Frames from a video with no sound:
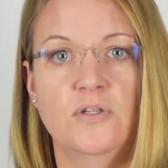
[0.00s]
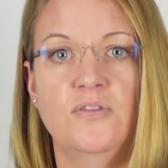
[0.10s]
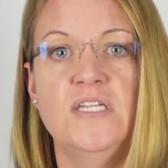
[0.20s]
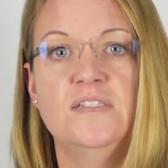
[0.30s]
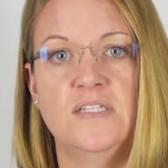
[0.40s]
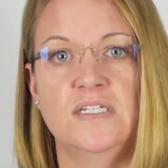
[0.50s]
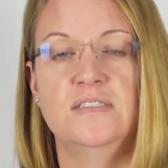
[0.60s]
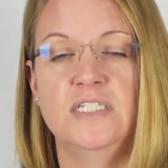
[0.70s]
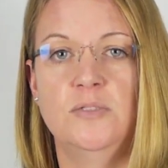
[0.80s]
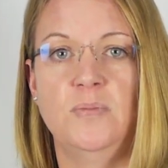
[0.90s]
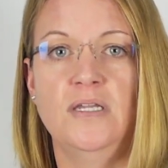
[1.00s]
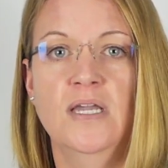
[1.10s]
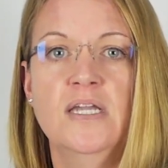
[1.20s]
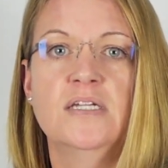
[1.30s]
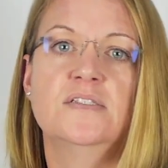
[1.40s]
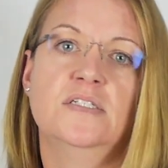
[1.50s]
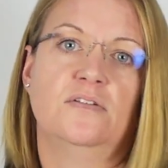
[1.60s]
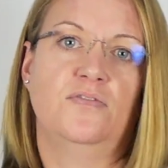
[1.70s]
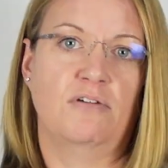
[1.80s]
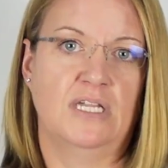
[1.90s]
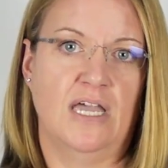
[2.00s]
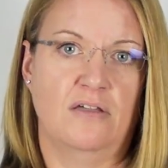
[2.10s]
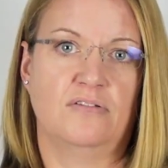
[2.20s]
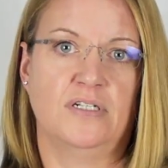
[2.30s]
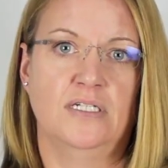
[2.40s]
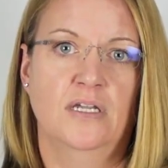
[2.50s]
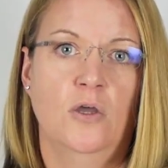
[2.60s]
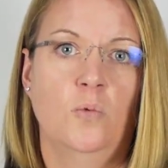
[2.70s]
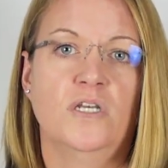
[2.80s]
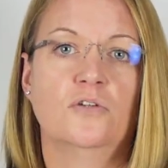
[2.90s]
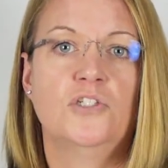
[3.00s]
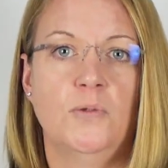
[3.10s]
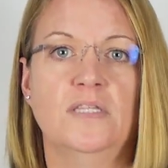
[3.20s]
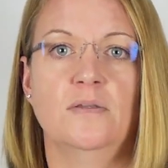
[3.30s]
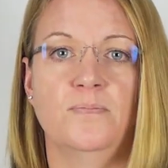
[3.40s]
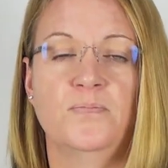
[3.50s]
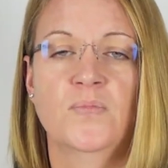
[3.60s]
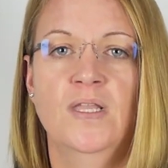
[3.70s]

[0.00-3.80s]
So these things need to be considered very carefully when you're doing them.